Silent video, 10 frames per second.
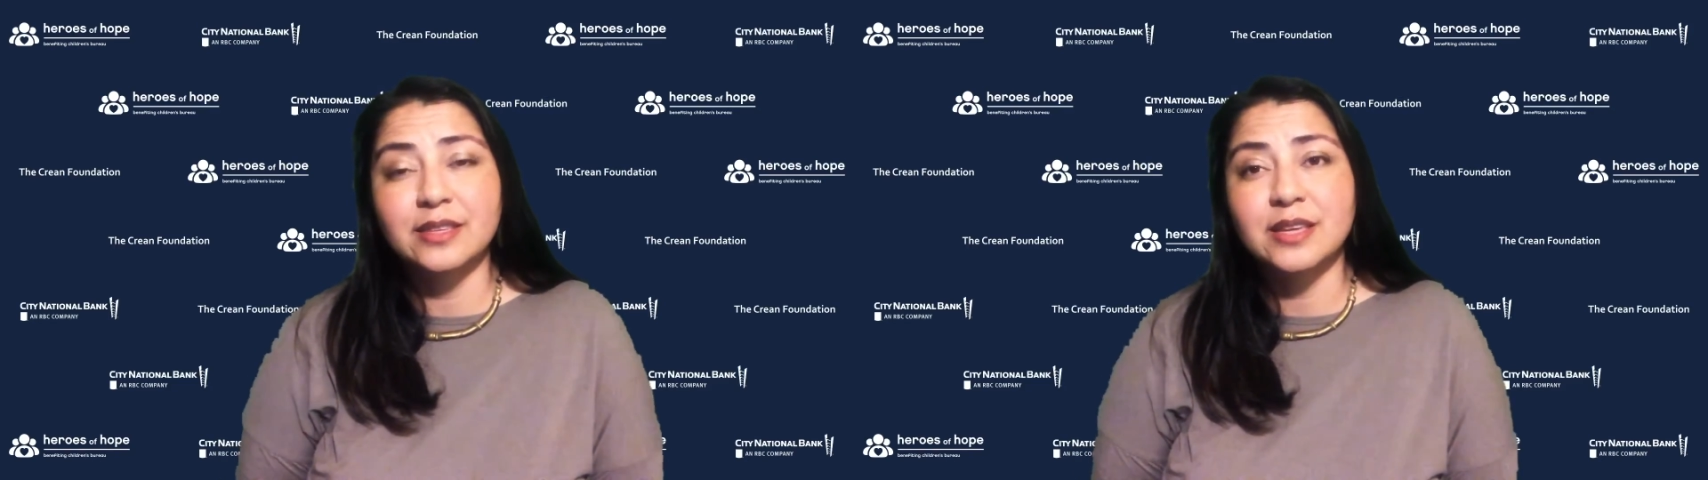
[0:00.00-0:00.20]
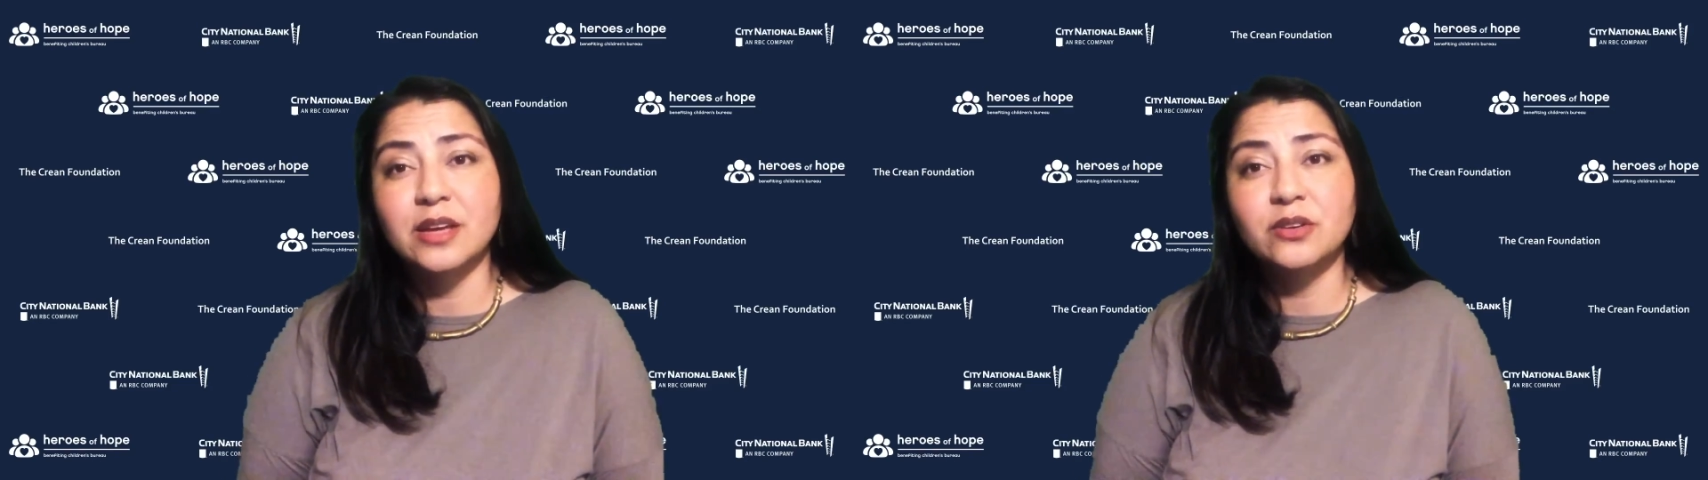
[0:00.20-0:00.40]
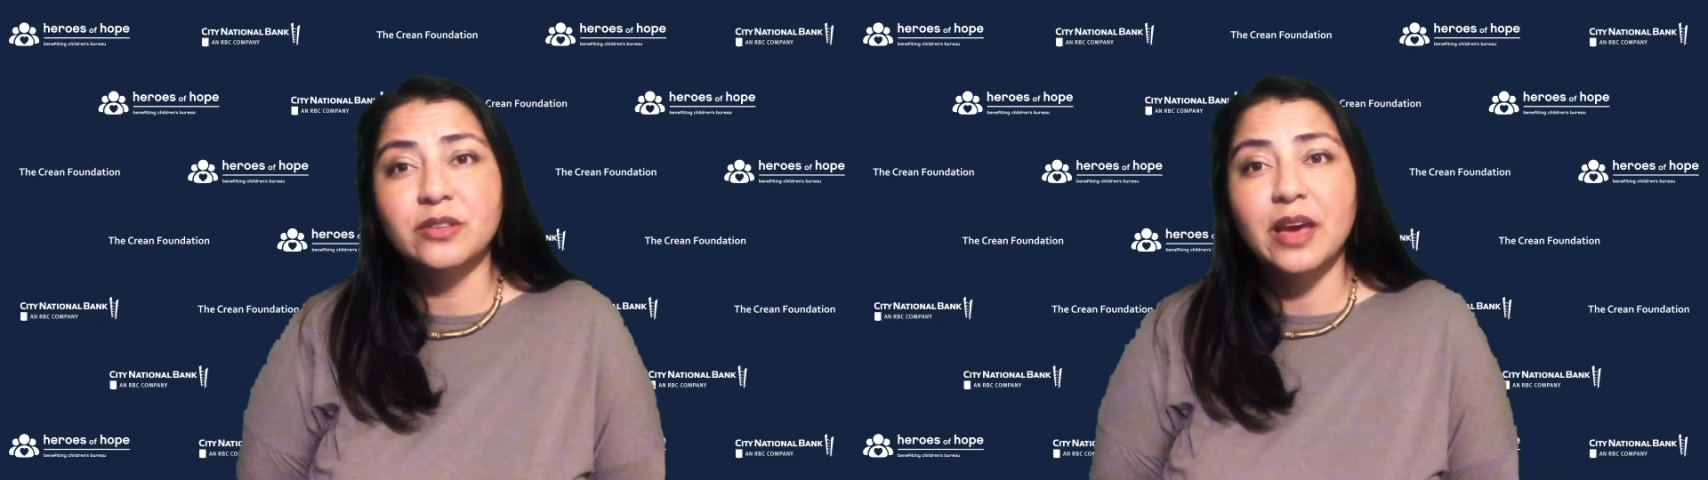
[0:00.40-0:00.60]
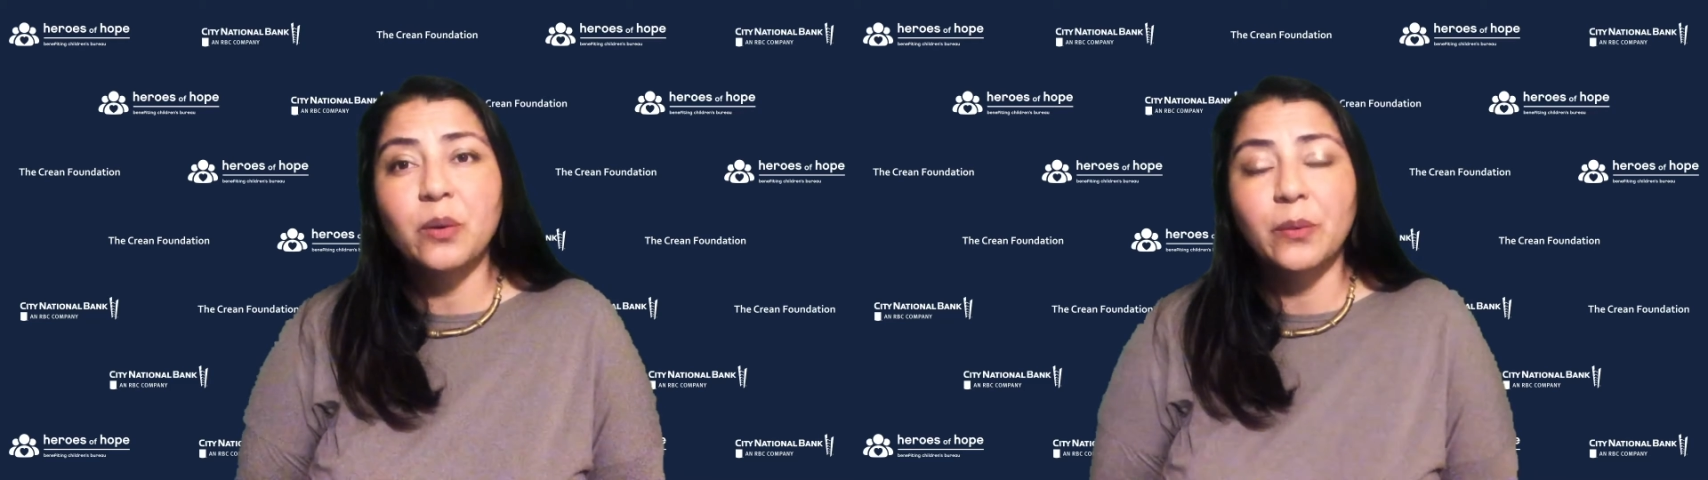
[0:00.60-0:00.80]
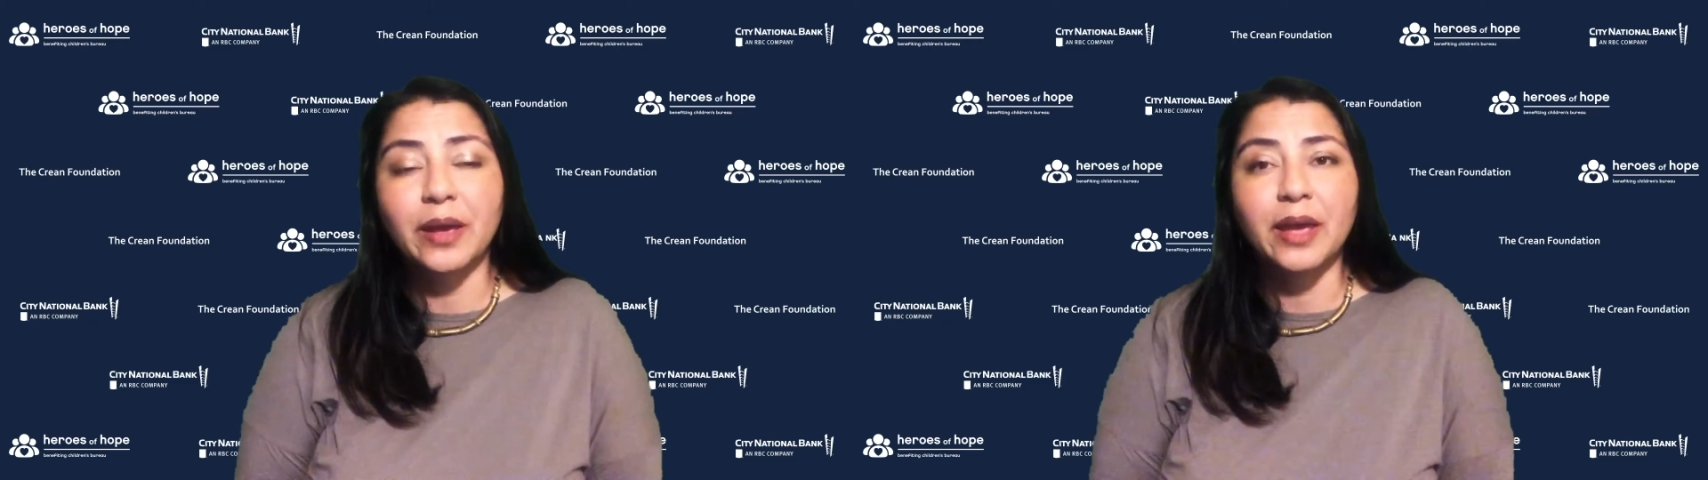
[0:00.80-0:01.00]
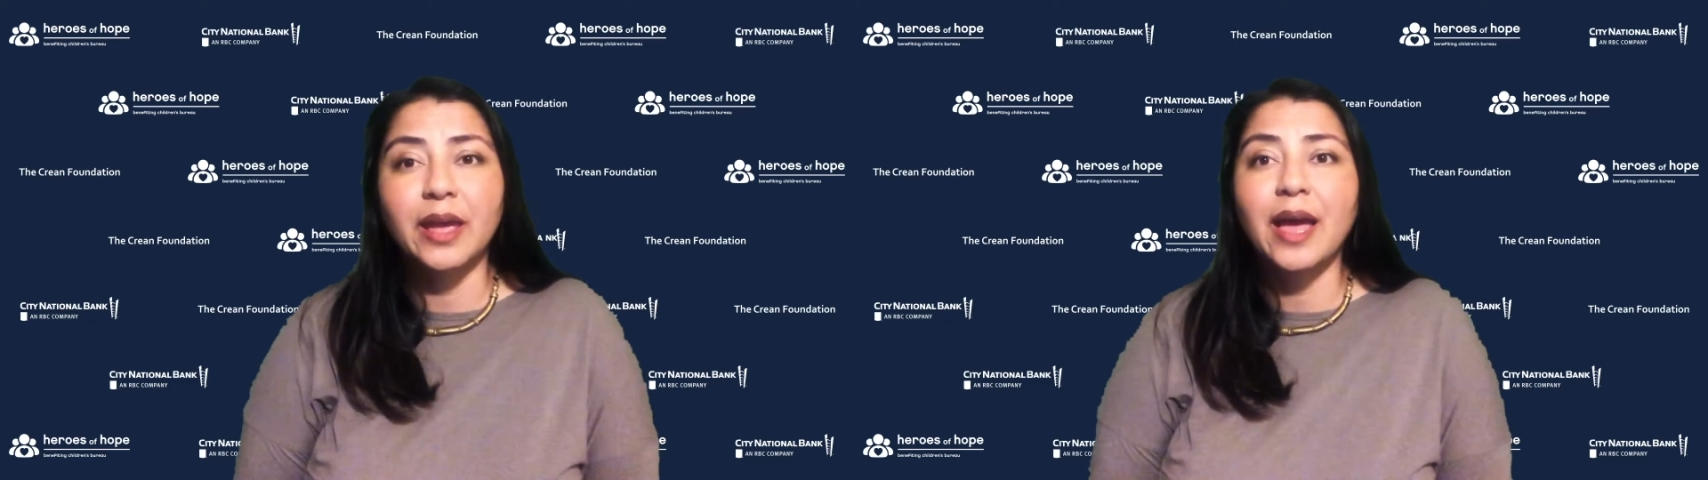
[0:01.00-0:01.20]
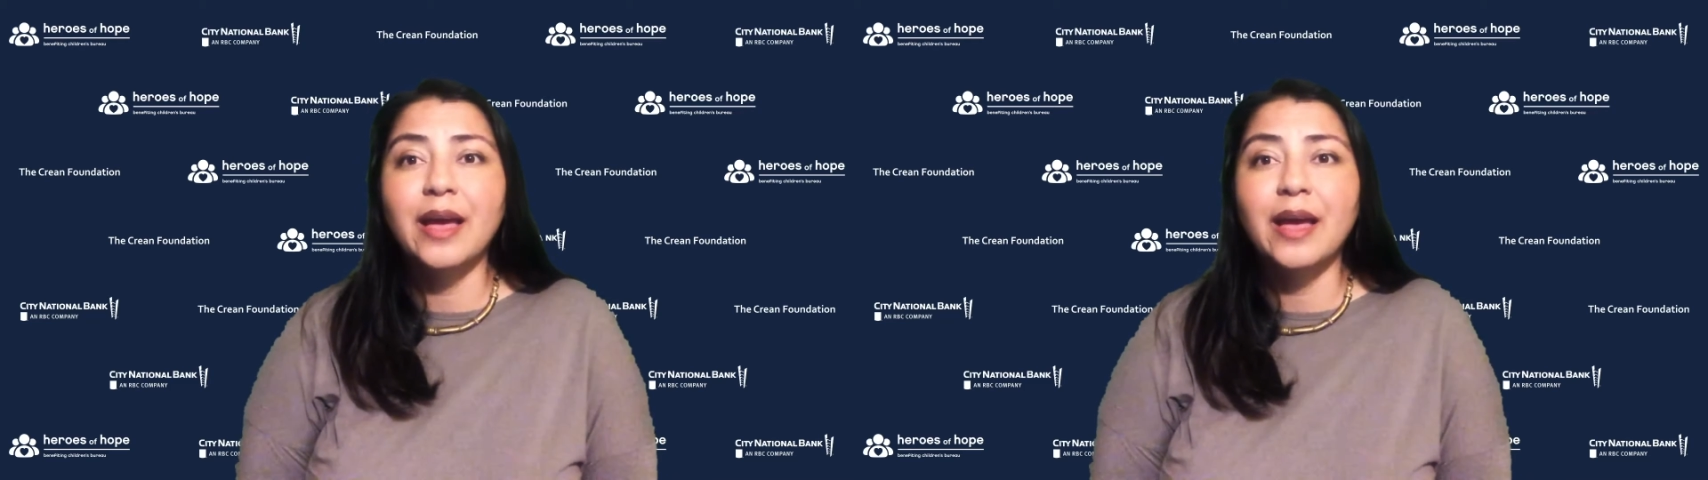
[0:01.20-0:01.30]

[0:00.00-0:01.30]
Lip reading: the center that way,